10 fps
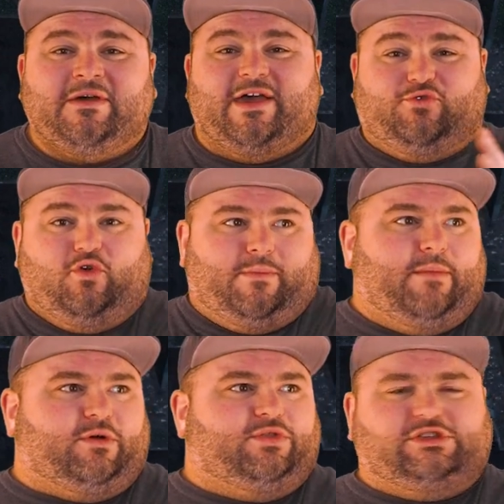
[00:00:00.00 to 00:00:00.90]
If you
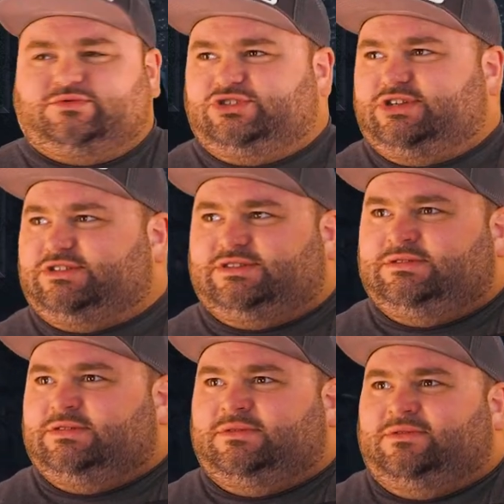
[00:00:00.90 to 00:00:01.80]
remember, this was just
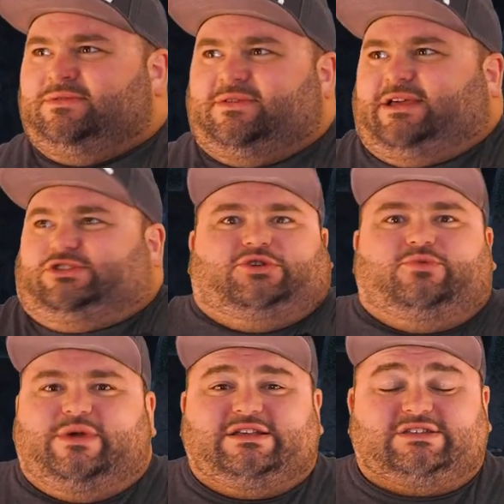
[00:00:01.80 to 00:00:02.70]
like 2
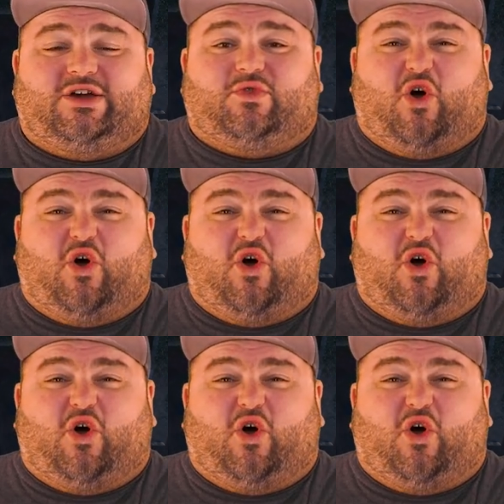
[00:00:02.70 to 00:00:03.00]
weeks ago.